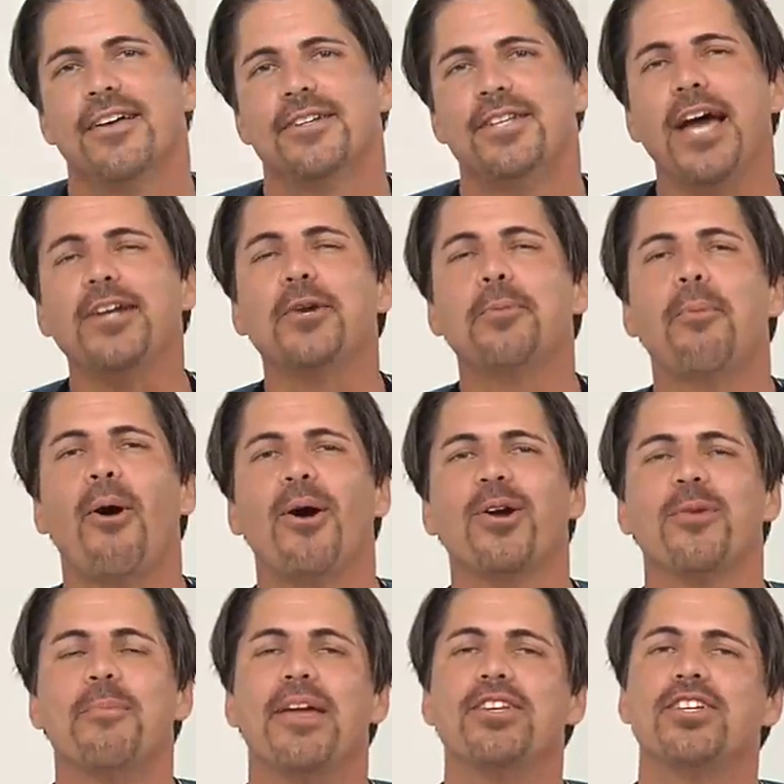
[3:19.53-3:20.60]
Dr.
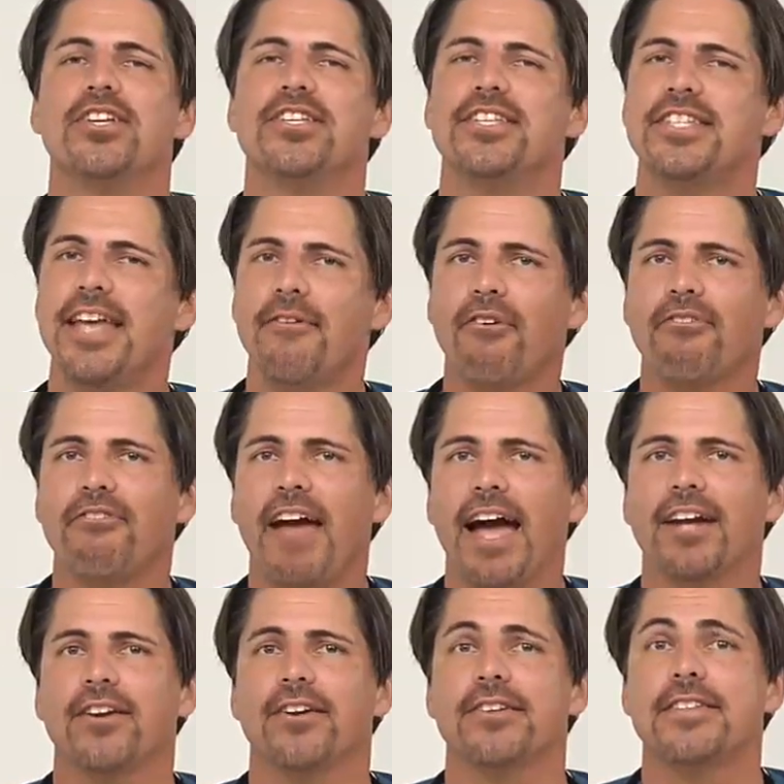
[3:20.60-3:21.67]
Parker mentioned several
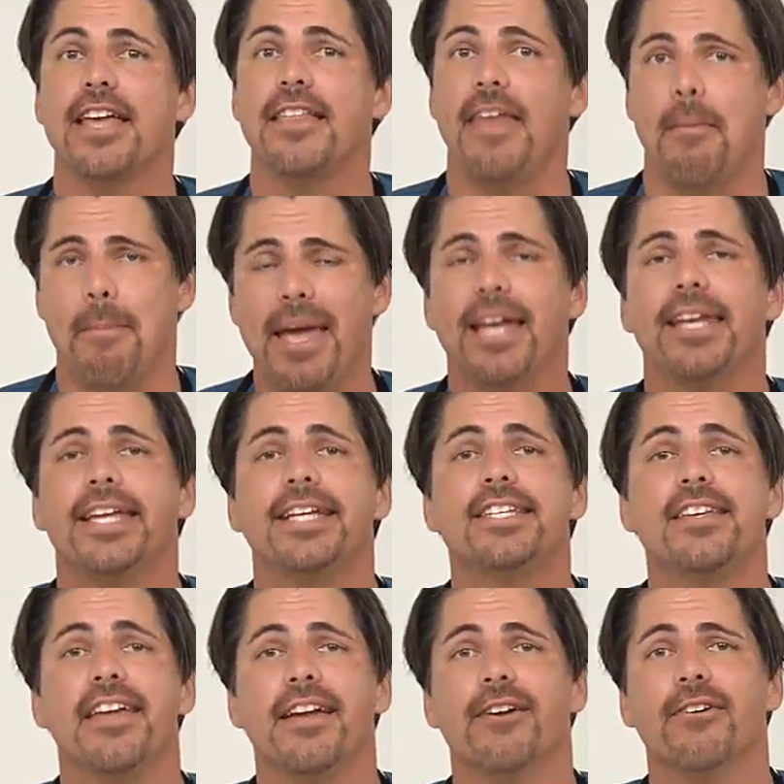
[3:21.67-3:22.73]
factors that may lead
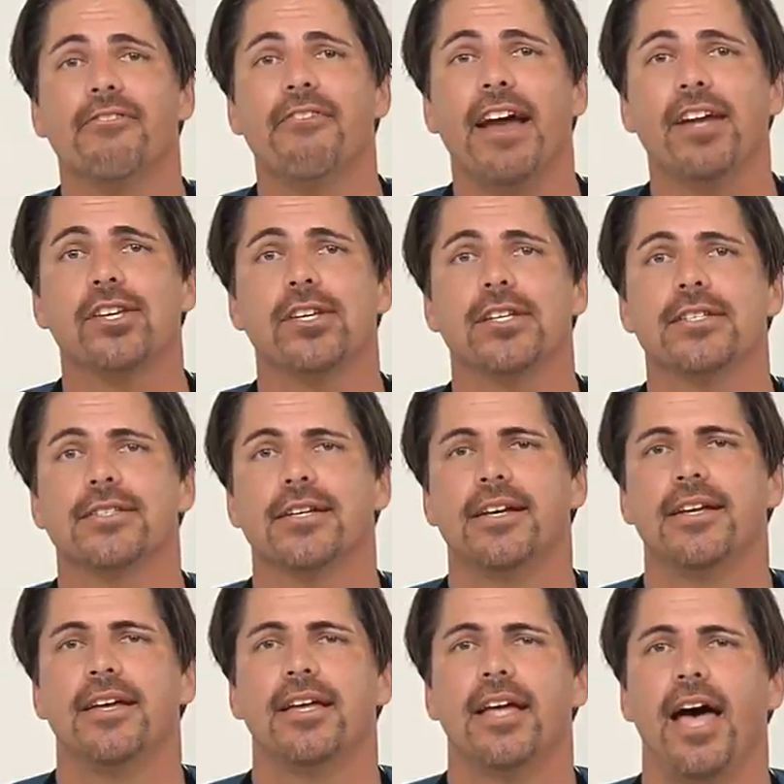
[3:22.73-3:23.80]
to ear infections.
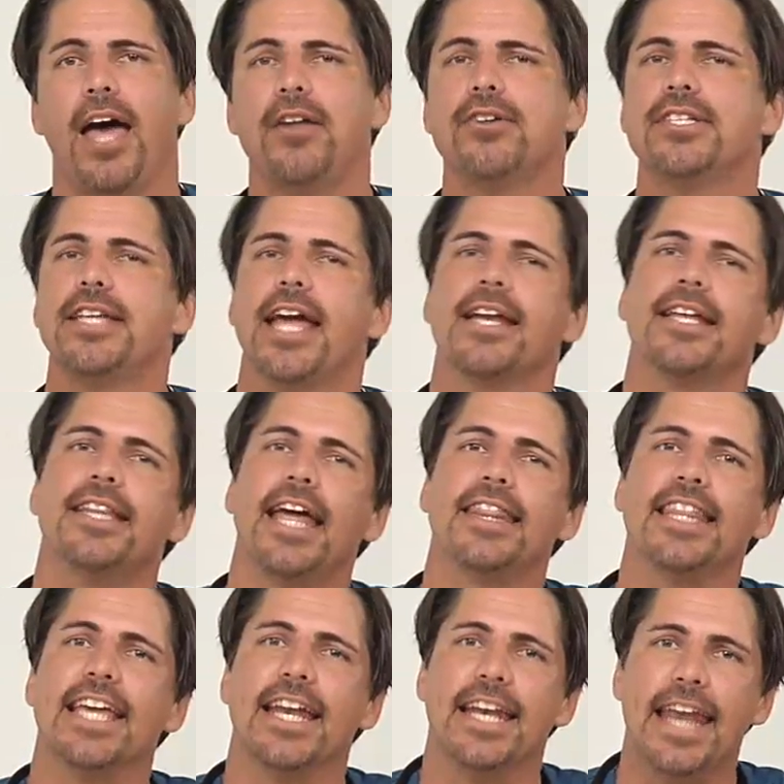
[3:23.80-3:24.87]
Understanding that
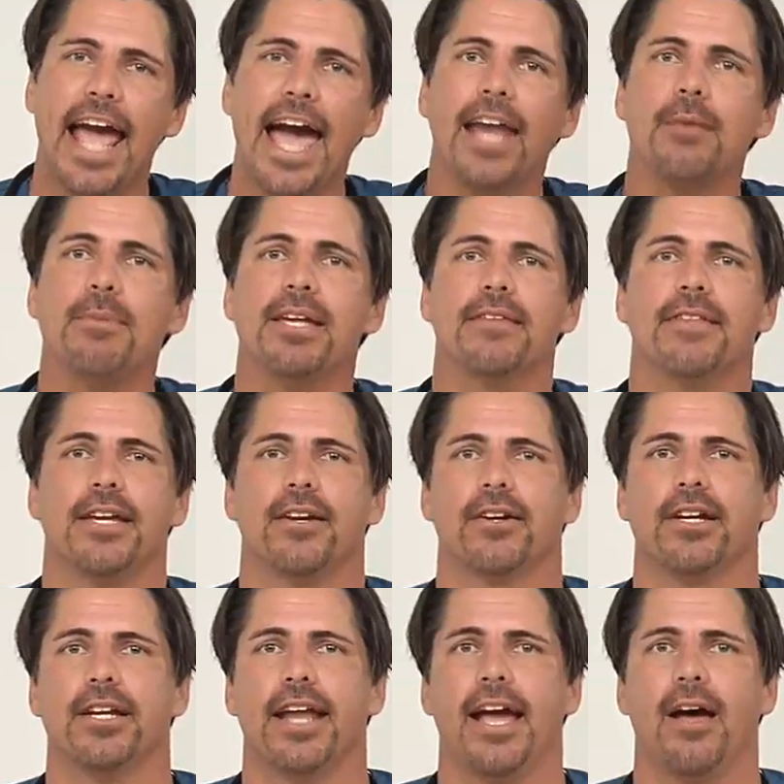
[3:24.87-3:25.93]
the anatomy of the ear
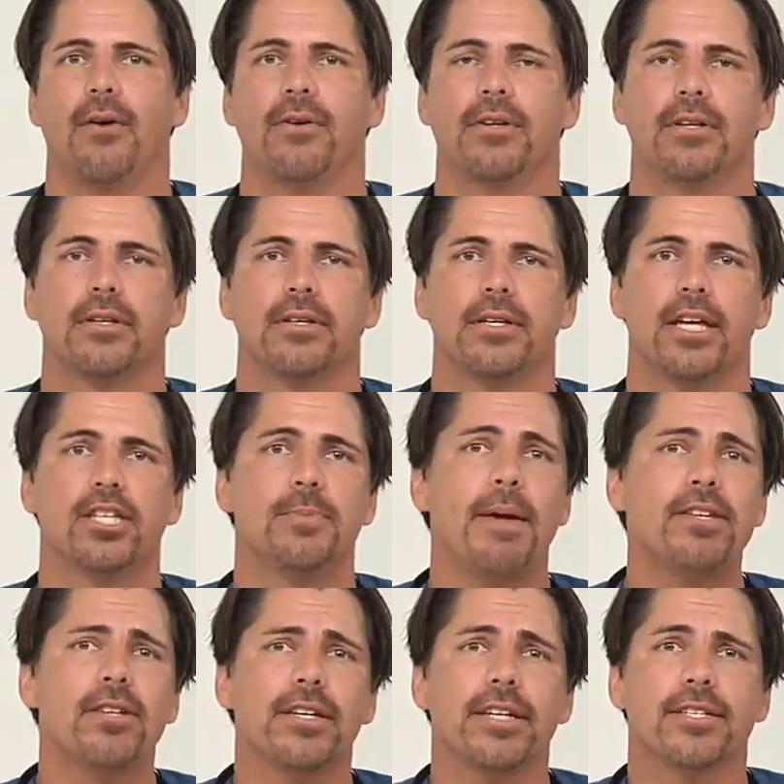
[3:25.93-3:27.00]
canal,
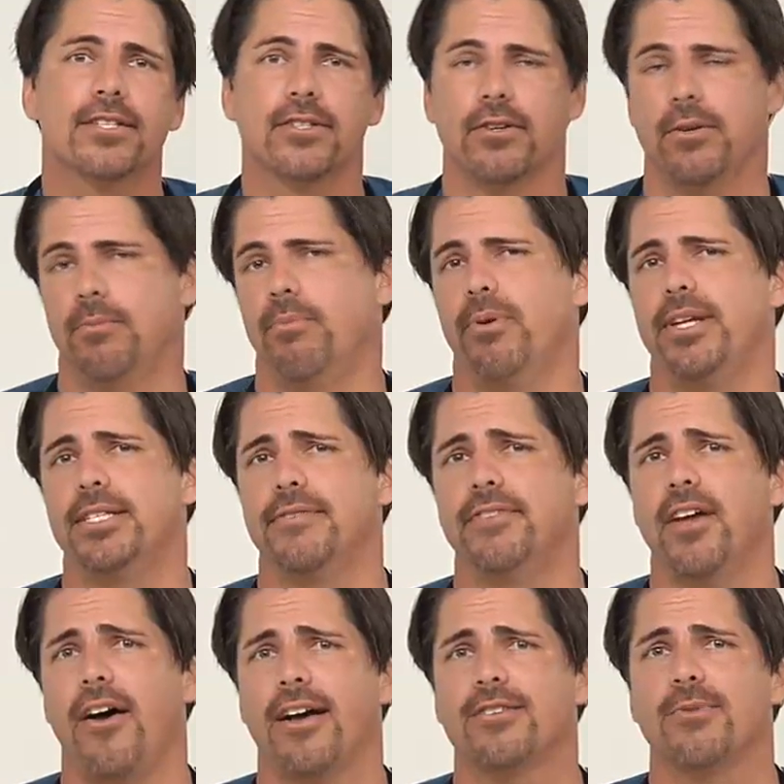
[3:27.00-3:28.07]
especially in certain breeds of
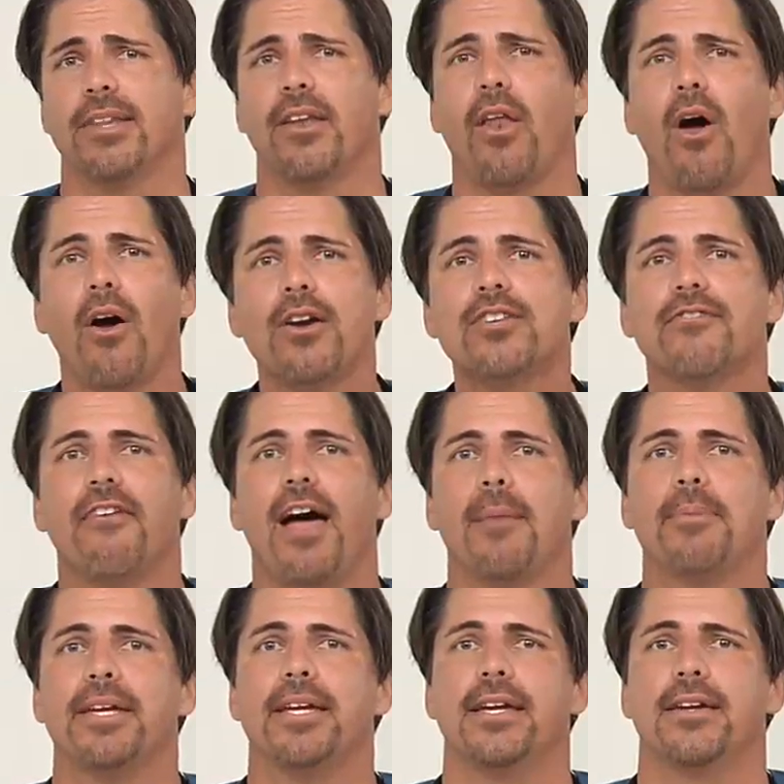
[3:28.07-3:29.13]
dogs with large
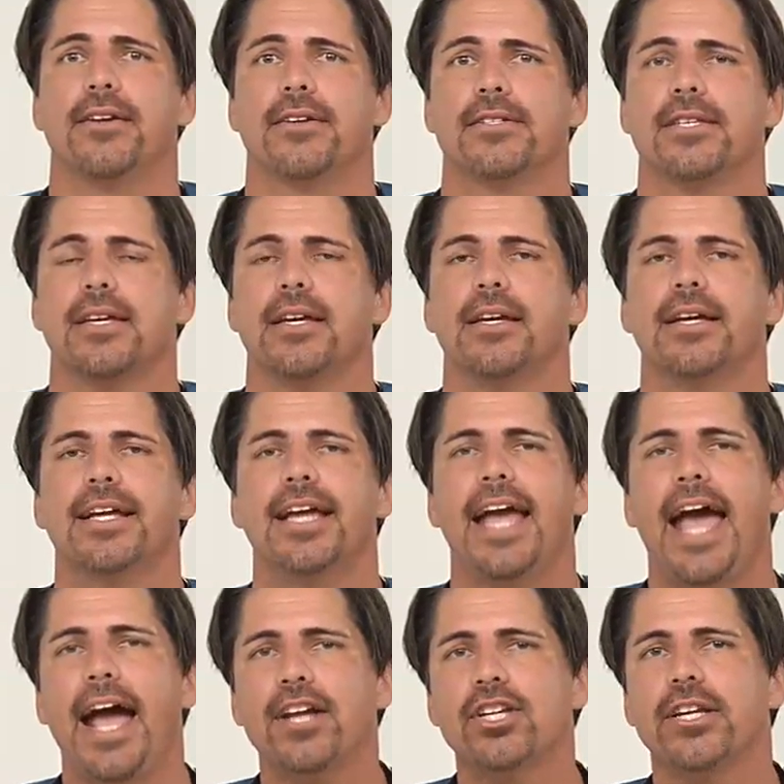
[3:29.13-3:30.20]
floppy ears,
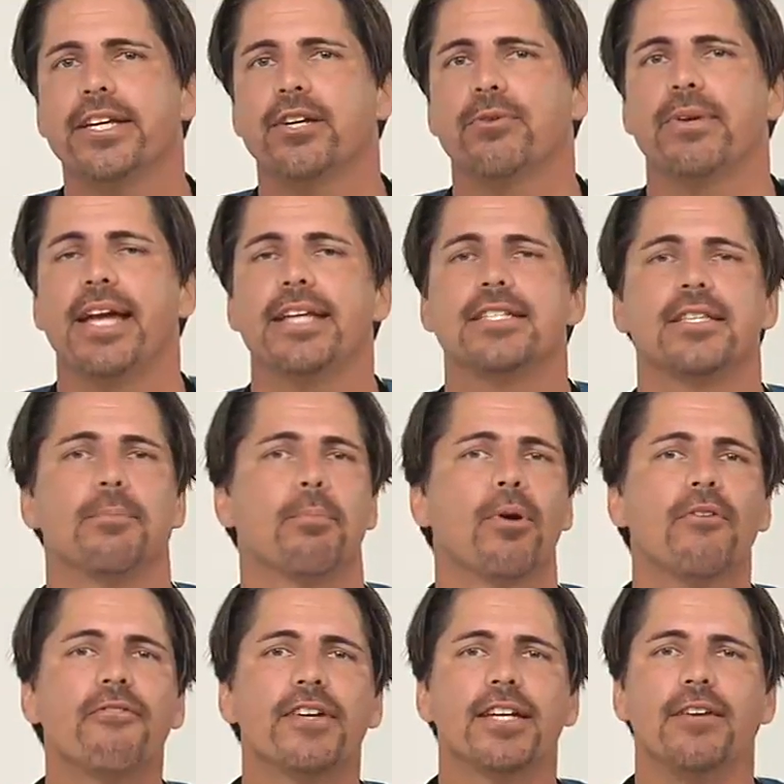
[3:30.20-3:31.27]
actually creates the
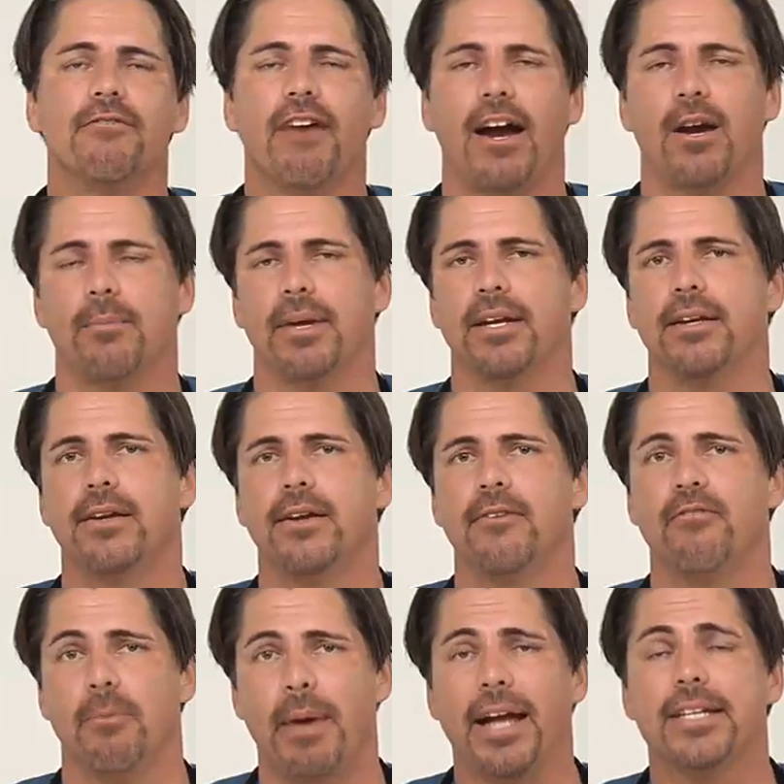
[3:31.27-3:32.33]
perfect environment
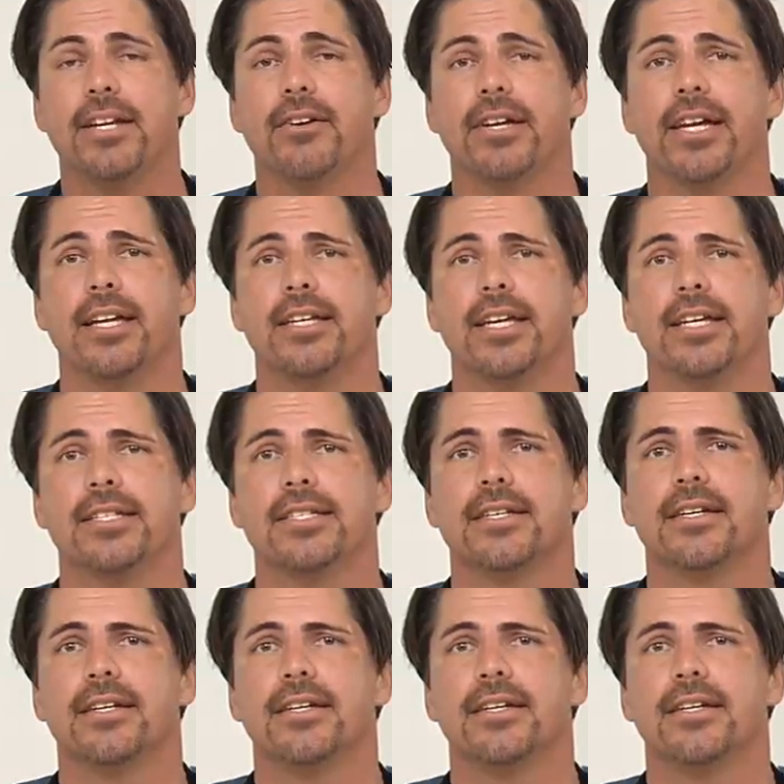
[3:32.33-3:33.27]
for bacteria and yeast.